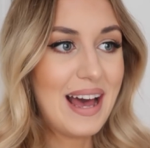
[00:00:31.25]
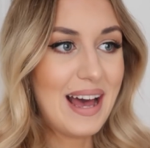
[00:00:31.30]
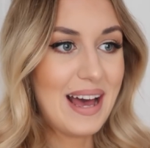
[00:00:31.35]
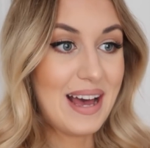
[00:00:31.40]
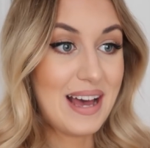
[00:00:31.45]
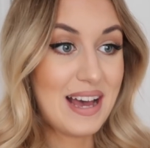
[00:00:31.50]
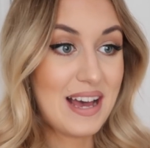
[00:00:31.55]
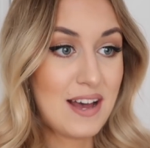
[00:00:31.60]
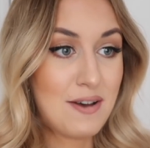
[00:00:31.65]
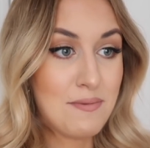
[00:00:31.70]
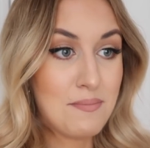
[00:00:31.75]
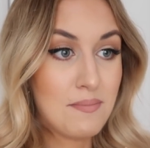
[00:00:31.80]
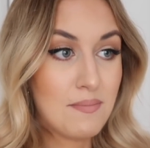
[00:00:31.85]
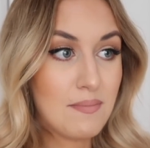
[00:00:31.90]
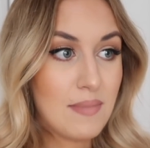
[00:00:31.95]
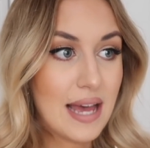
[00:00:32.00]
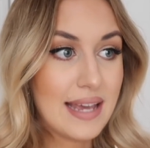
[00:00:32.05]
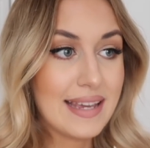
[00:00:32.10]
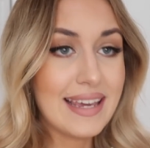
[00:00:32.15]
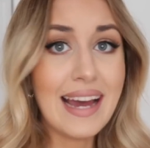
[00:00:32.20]
Yeah,
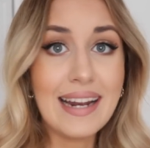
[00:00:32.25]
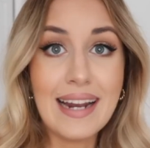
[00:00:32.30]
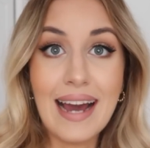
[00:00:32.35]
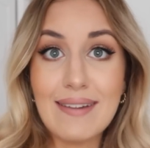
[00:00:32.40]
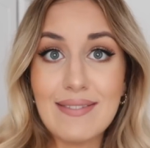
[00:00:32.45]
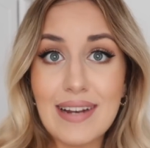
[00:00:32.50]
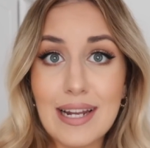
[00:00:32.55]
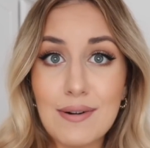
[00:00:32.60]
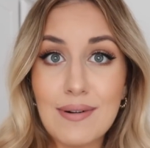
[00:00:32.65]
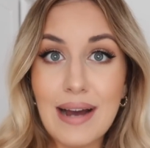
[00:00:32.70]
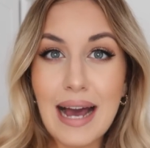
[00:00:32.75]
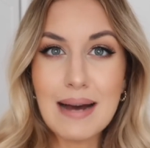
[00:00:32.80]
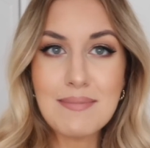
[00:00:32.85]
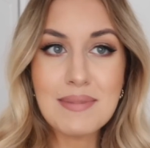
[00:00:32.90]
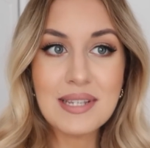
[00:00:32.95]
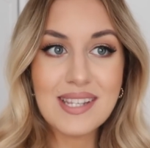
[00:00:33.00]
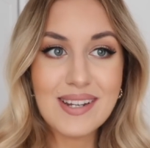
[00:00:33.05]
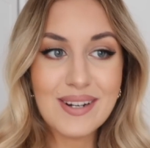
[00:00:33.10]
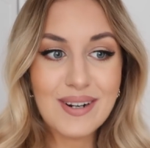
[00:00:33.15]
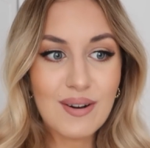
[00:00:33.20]
and I have a little
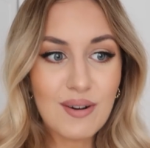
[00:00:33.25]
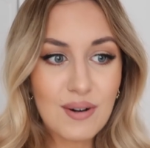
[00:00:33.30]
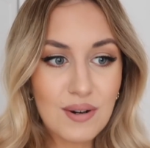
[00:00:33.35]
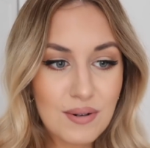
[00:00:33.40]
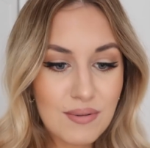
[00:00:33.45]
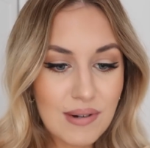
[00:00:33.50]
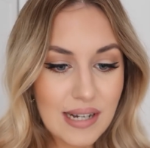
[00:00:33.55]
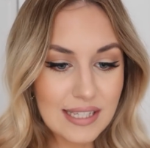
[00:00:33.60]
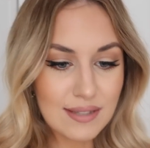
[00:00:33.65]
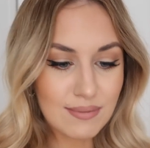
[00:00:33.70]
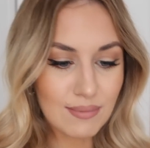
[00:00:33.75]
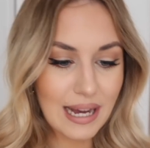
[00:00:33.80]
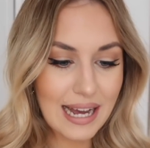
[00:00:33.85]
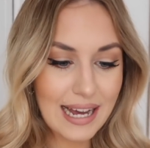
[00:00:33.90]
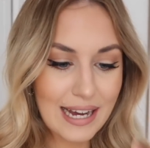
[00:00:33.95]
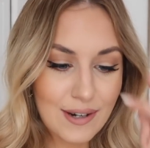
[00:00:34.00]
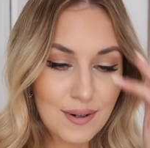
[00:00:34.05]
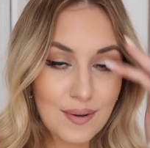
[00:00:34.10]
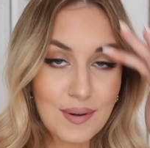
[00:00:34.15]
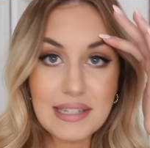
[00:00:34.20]
Amazon haul as
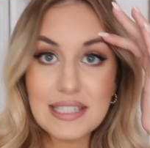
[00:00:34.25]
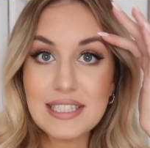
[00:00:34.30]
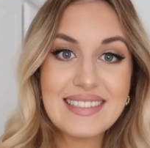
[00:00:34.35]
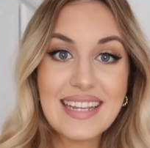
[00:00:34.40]
well.